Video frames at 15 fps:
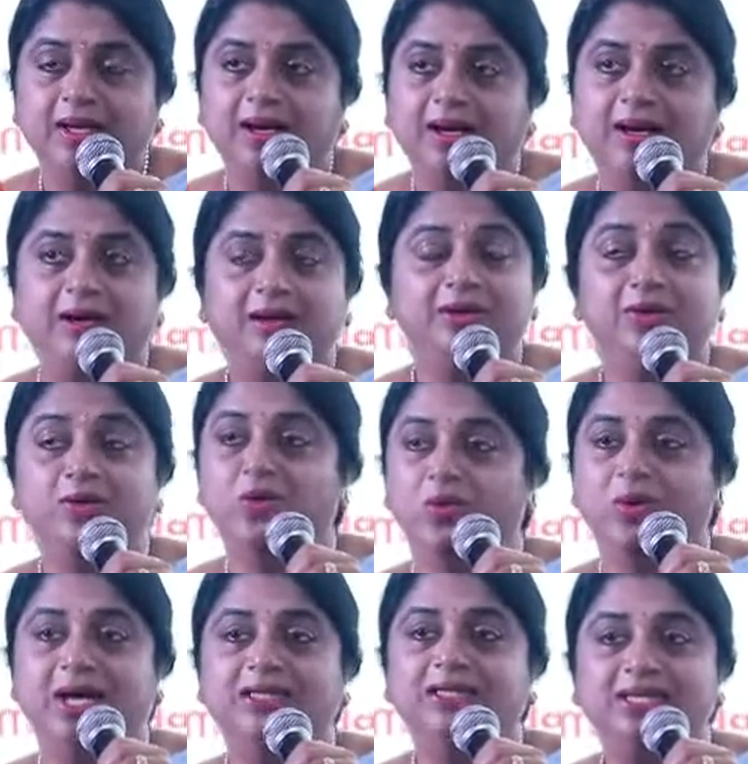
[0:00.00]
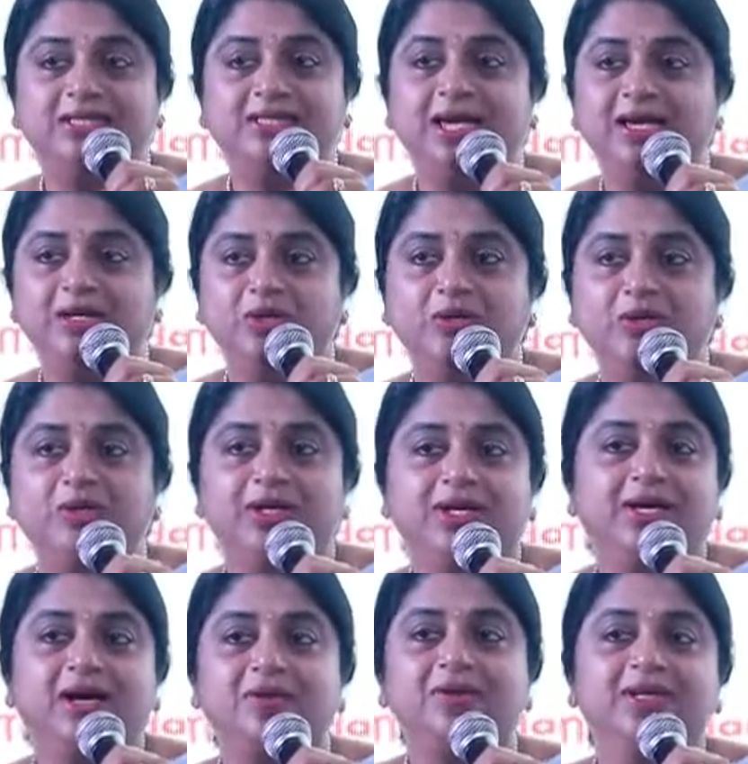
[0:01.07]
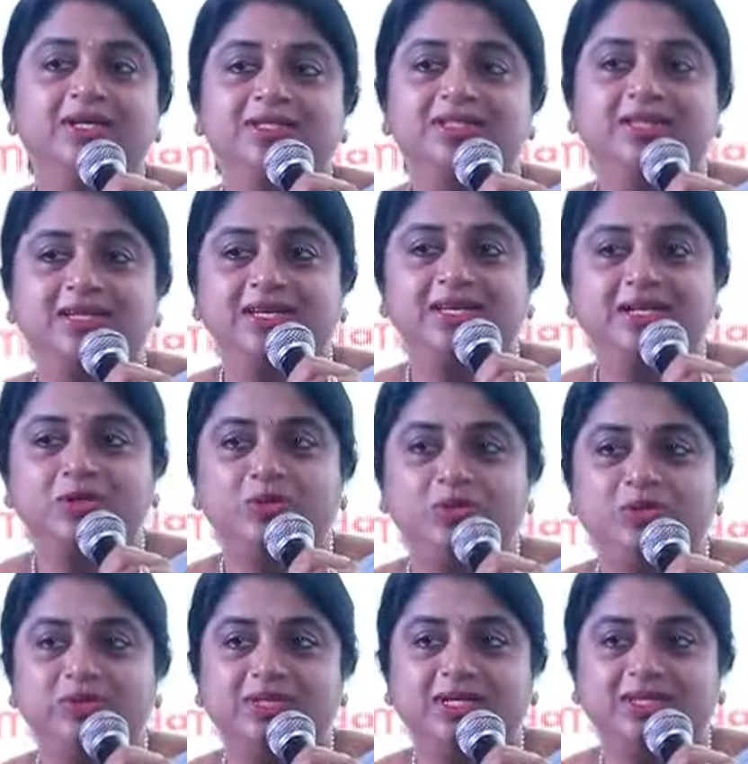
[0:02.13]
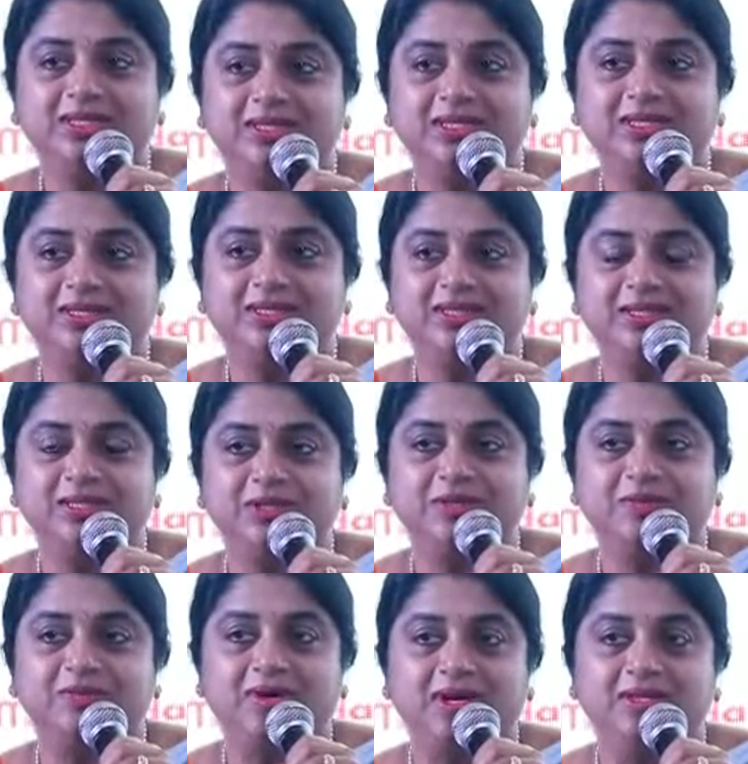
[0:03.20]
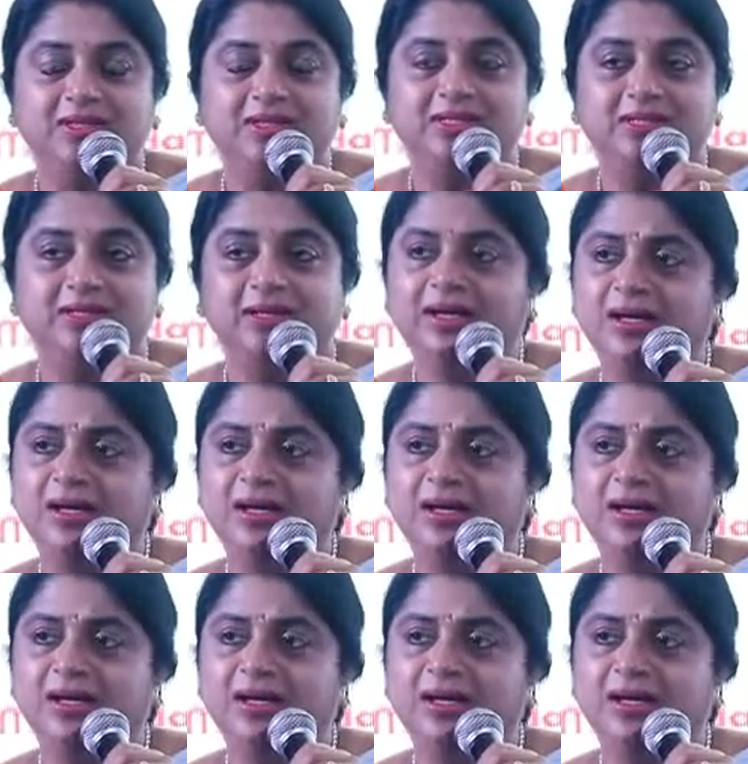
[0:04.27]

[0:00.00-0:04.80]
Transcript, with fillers: Uh, no, as I said, you know, recovery is the key to success in chit funds.